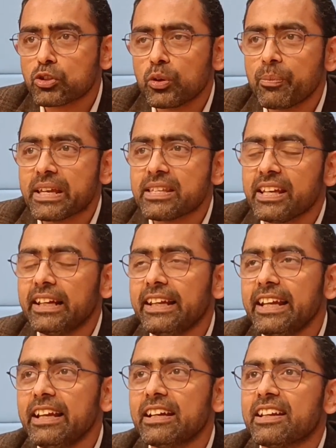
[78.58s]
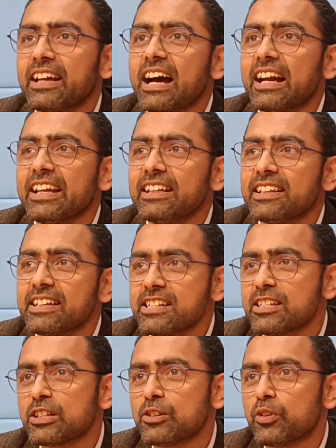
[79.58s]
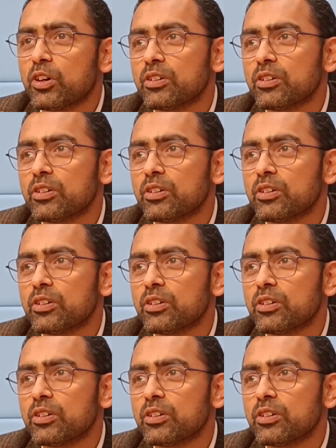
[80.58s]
So basically regarding this,